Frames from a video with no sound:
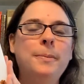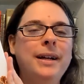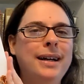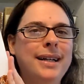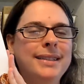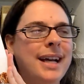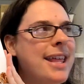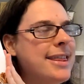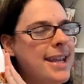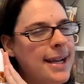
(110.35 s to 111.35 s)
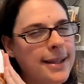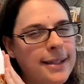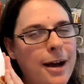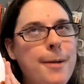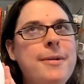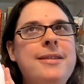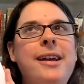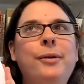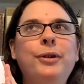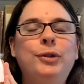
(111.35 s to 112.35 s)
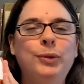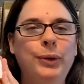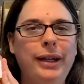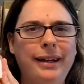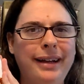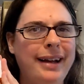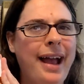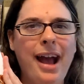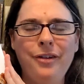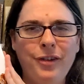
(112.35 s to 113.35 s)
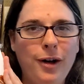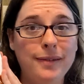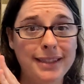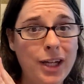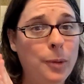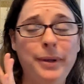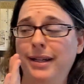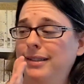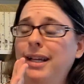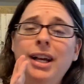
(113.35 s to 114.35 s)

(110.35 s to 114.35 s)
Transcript: because I think at the time they were doing like a half off sale, because